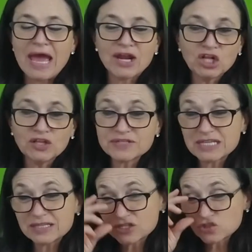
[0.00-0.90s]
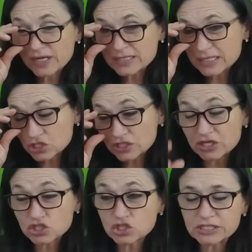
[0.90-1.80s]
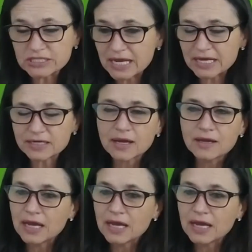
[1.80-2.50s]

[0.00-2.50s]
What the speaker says: And all of a sudden, the transition that should take